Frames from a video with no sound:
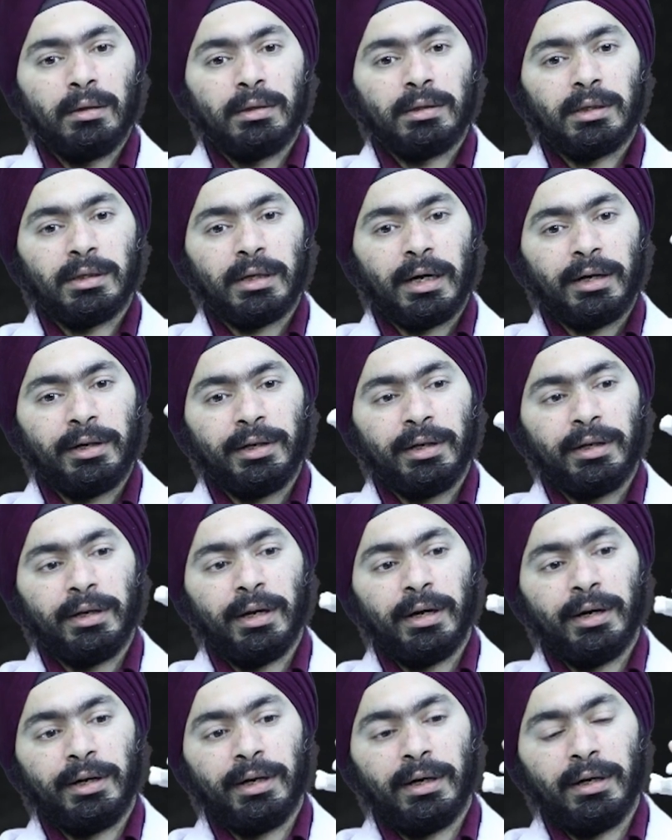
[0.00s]
This is
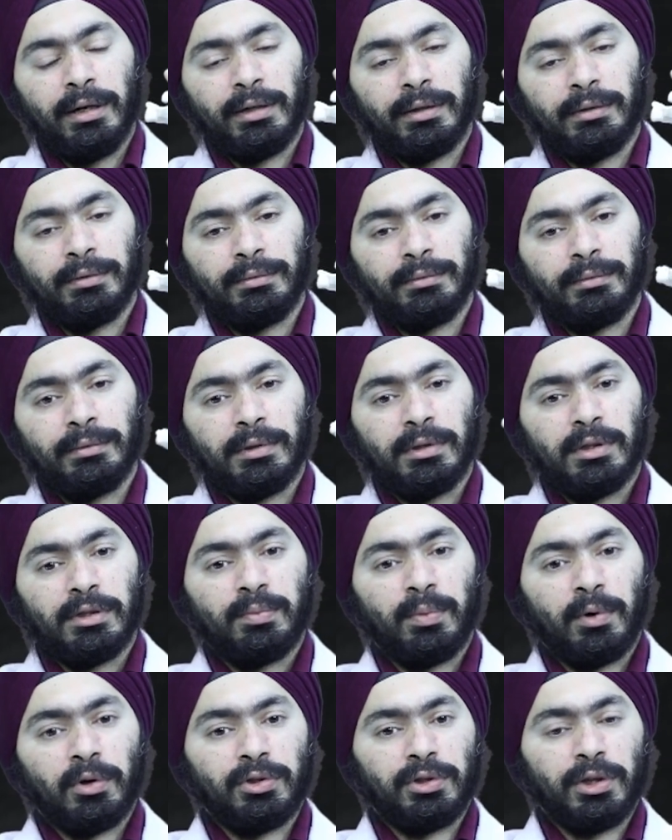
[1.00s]
anterior tilt, this
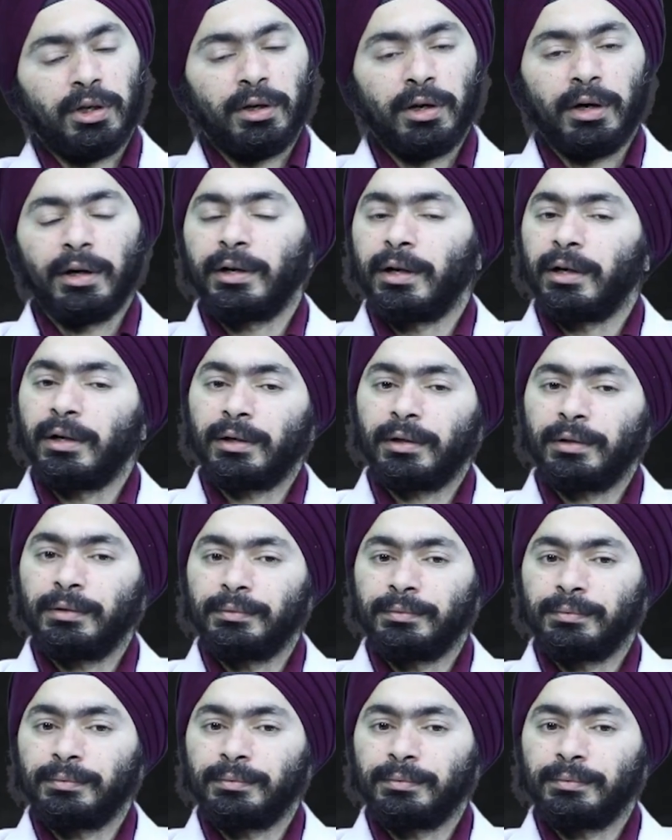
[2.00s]
is posterior tilt.